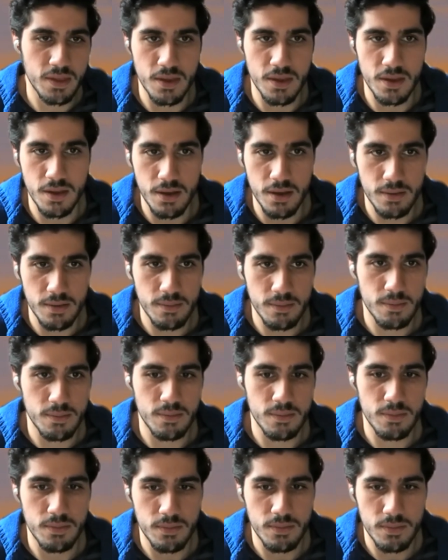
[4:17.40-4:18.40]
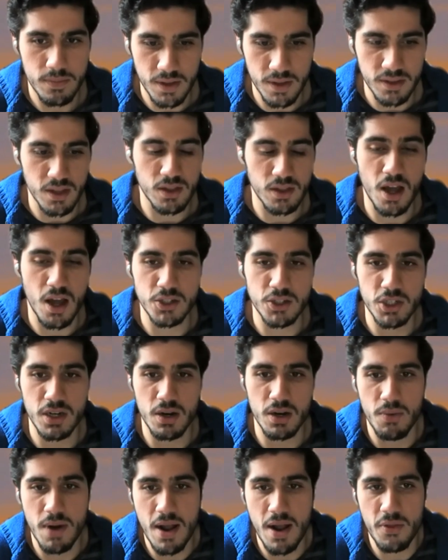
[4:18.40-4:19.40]
the logic
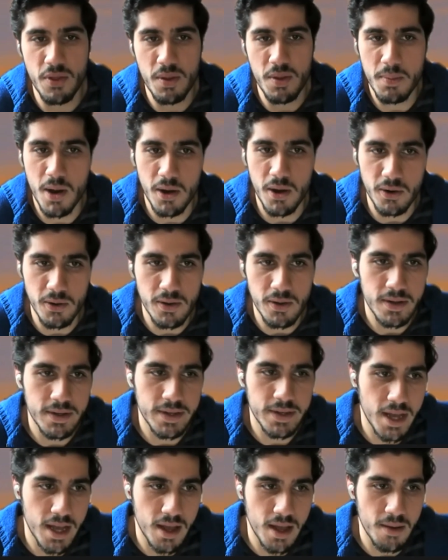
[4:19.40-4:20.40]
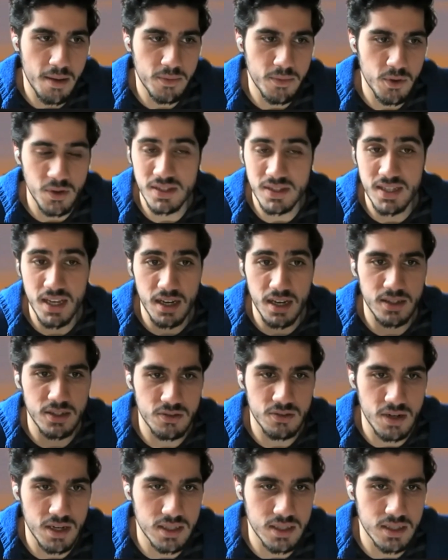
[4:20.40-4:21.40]
around the model. You can set
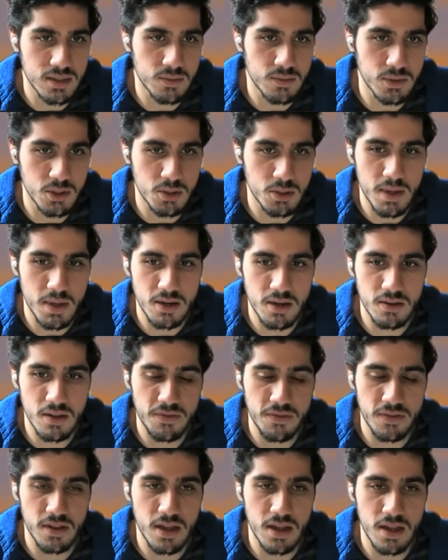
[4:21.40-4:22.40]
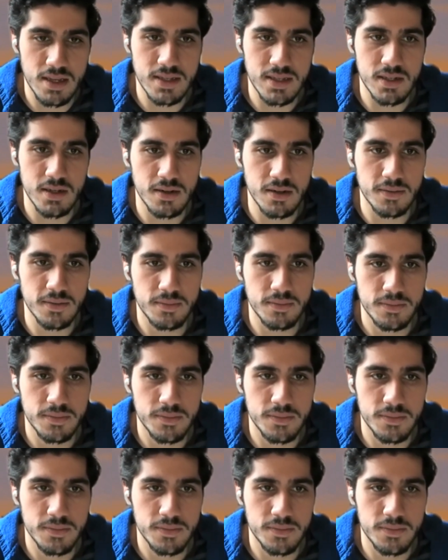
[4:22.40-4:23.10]
constraints, which will make your life a lot easier.